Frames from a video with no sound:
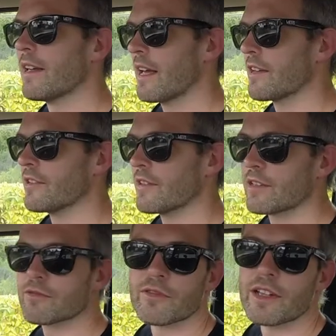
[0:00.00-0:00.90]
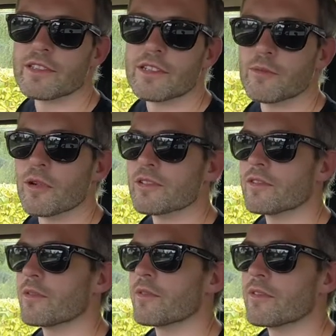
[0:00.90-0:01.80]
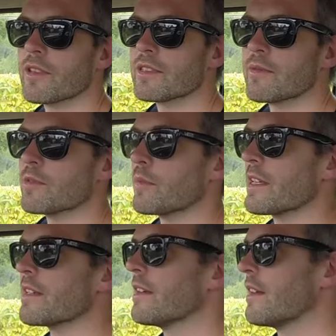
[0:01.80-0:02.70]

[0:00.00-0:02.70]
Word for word: and that's reflected in the price of them they seem to be